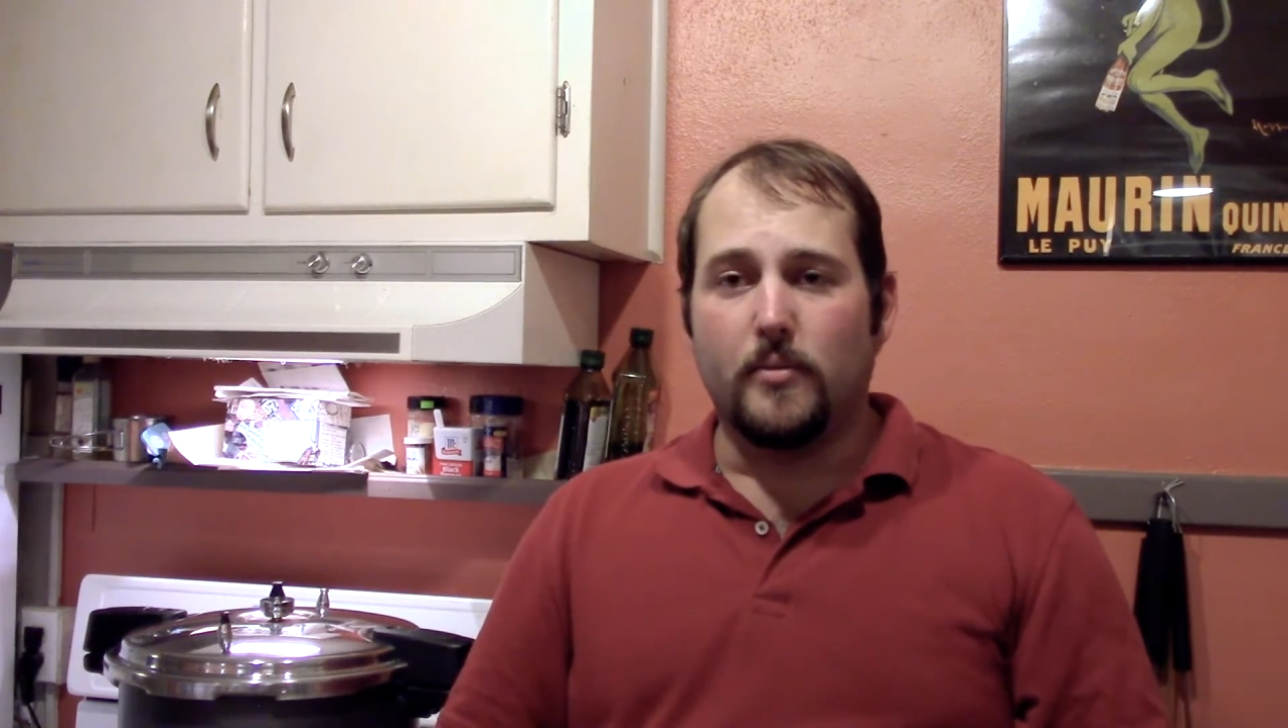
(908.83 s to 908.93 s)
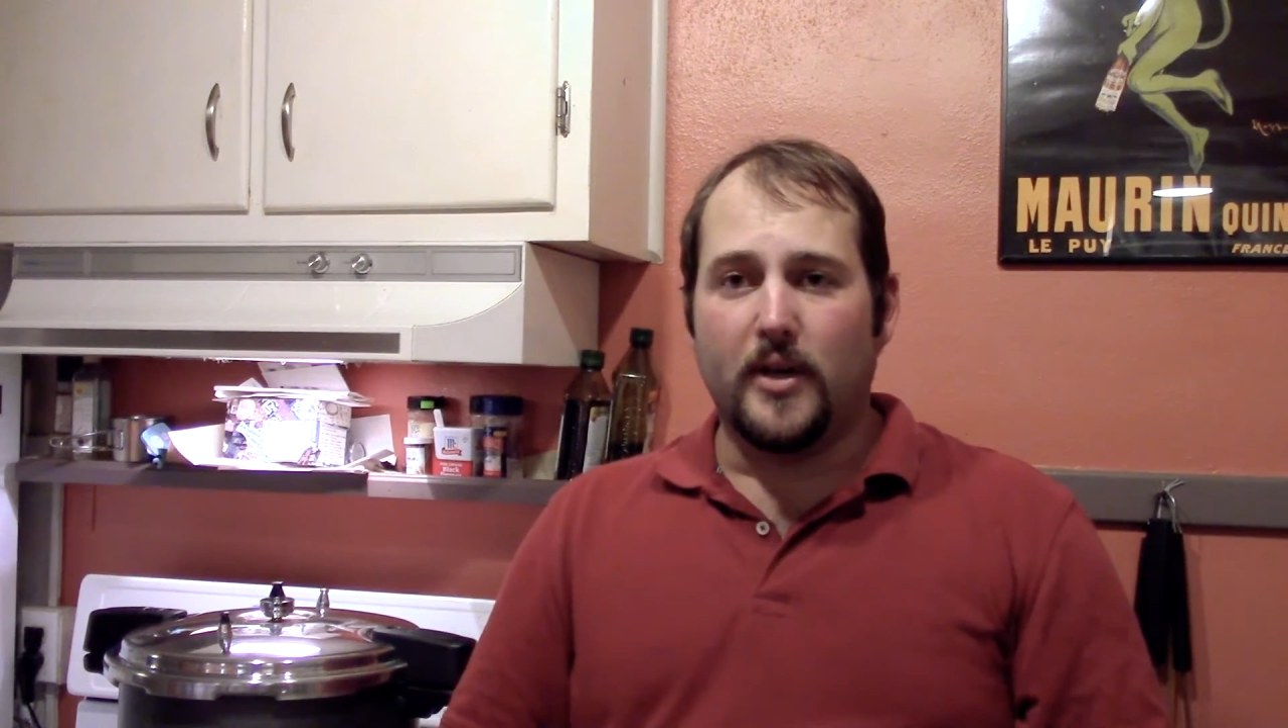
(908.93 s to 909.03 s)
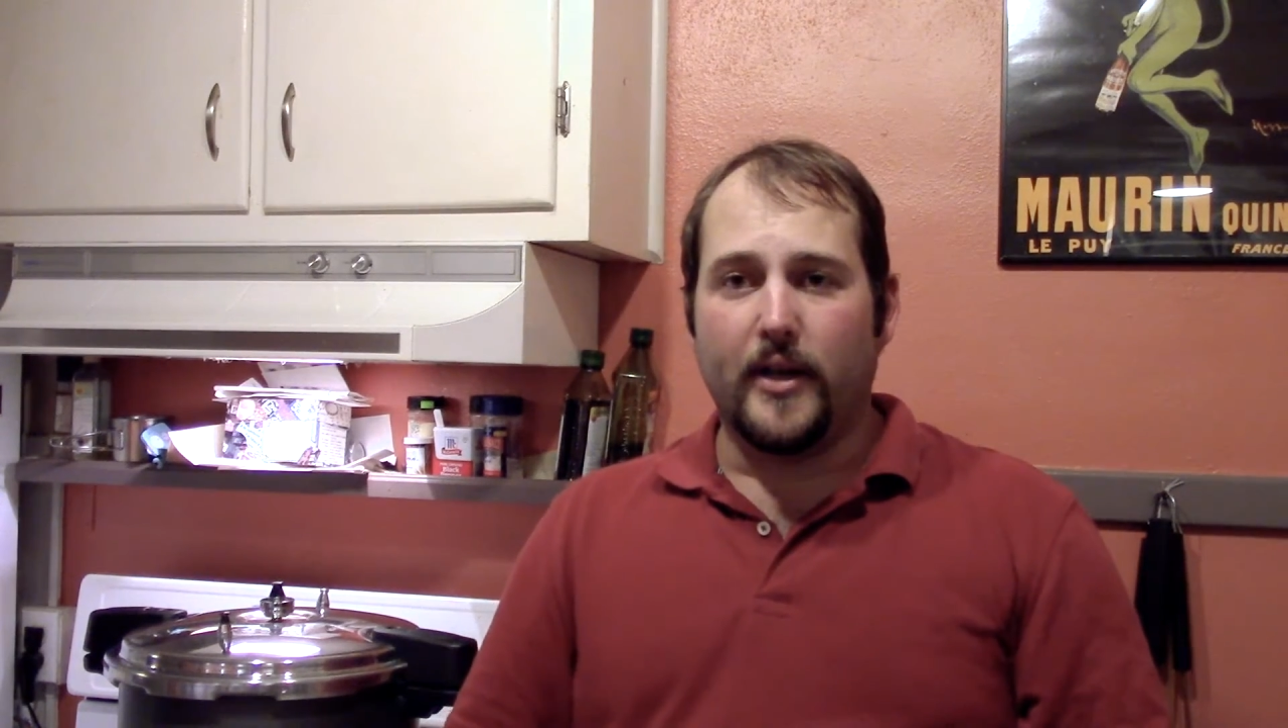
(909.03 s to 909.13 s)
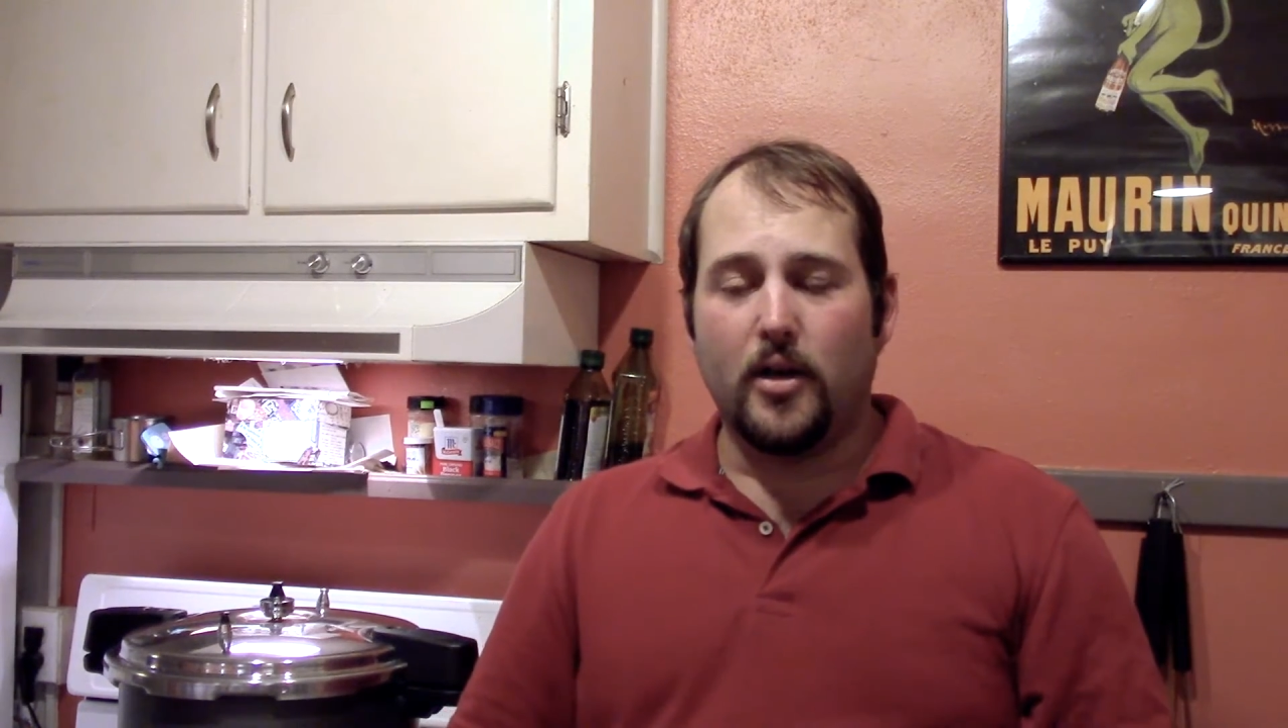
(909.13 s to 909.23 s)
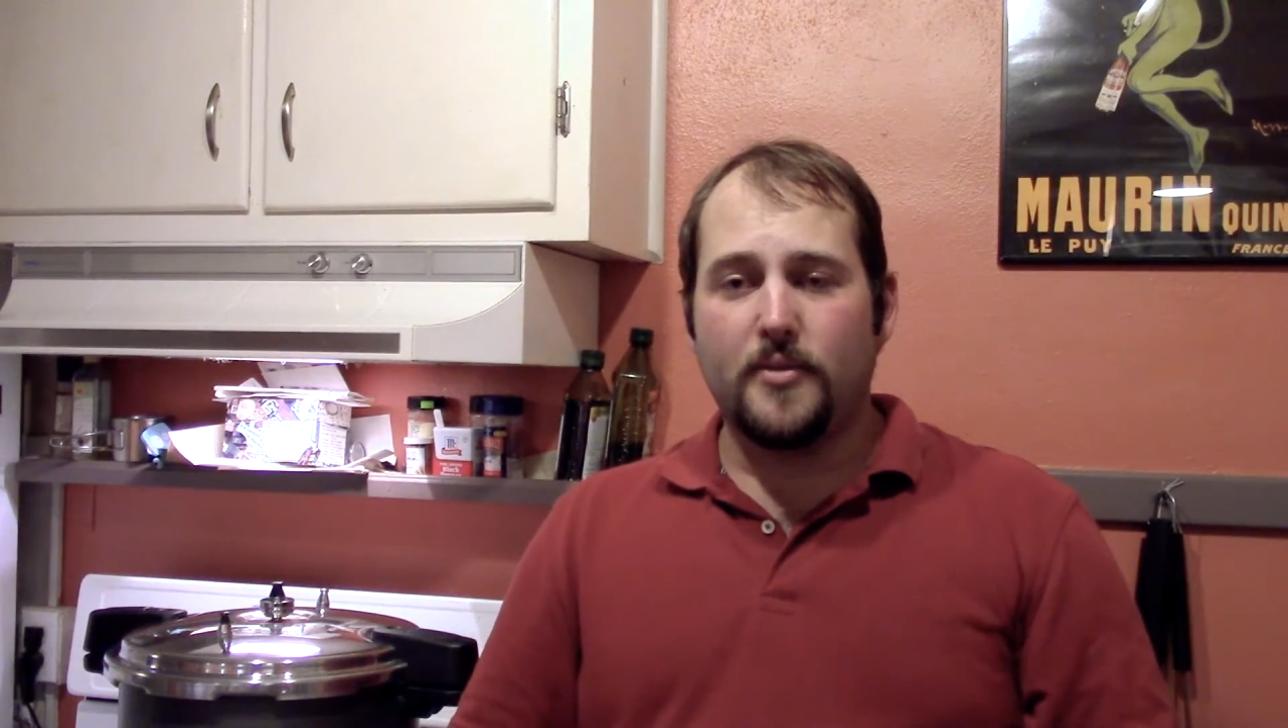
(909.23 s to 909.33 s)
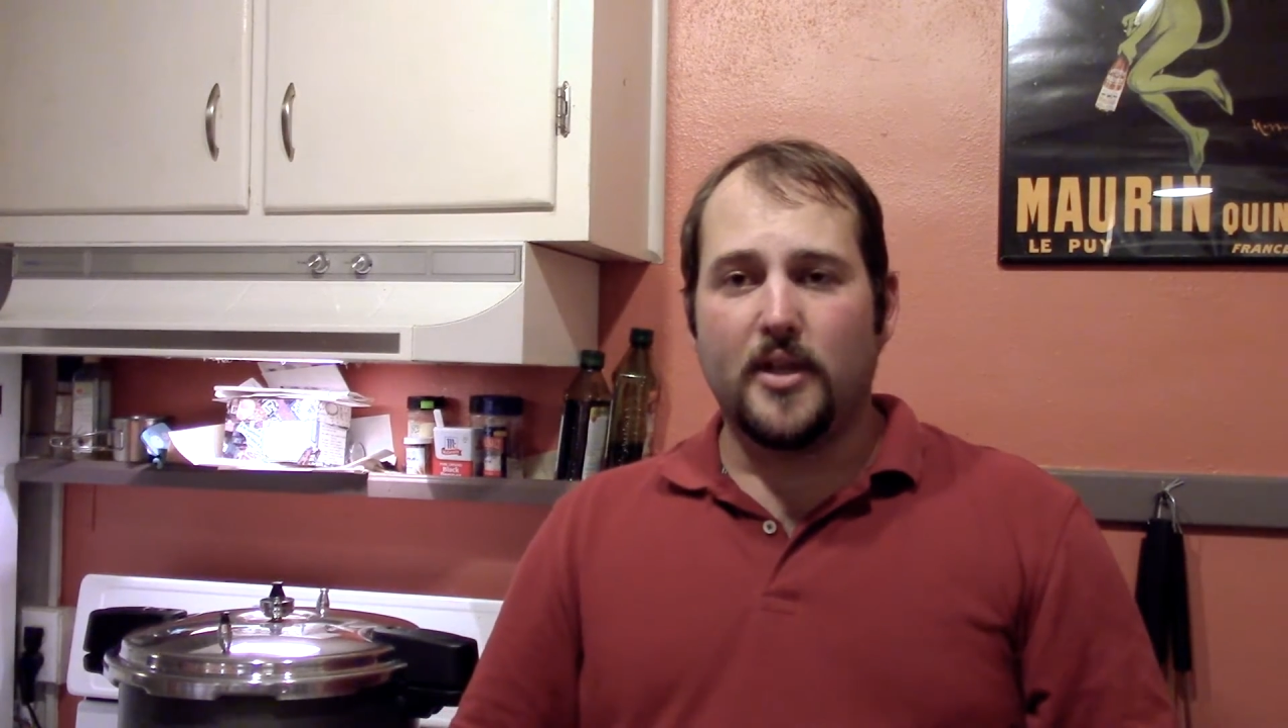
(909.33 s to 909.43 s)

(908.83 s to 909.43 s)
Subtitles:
bit helps.